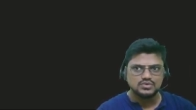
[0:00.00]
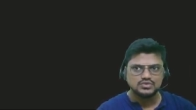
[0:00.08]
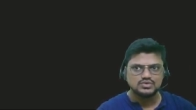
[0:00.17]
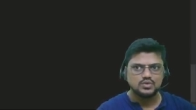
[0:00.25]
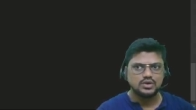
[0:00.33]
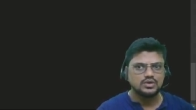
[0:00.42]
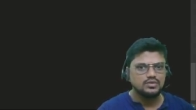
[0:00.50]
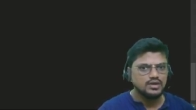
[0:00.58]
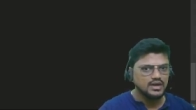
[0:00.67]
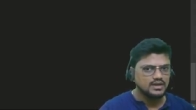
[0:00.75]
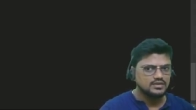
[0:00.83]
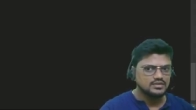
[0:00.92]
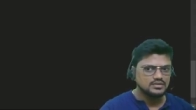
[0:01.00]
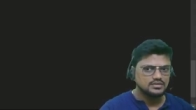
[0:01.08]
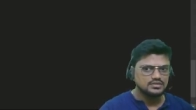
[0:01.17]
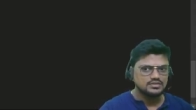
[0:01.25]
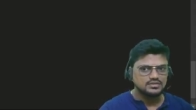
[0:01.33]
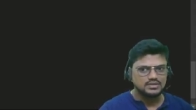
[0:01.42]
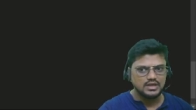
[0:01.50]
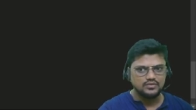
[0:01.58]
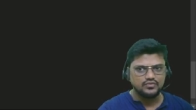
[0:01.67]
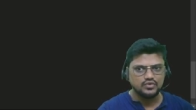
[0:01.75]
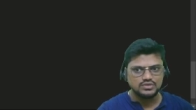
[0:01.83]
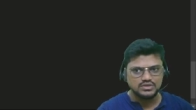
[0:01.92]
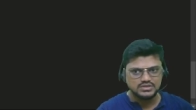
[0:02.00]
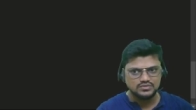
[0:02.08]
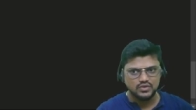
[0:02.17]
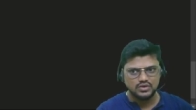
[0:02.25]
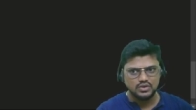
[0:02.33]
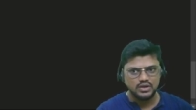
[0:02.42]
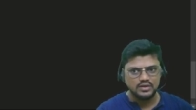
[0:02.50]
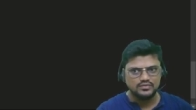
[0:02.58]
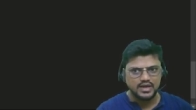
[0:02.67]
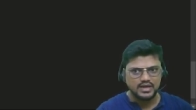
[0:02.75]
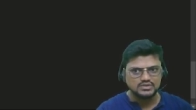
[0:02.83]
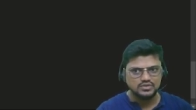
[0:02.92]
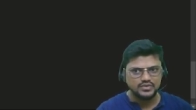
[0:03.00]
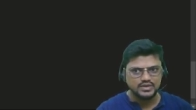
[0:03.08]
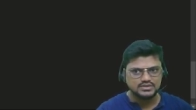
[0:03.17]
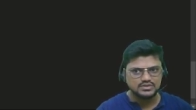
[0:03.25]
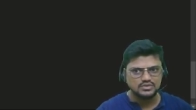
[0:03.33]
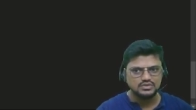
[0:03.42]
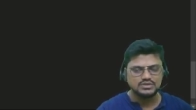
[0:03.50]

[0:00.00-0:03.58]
So what you will get? Therefore, this is what your f dash of x, no?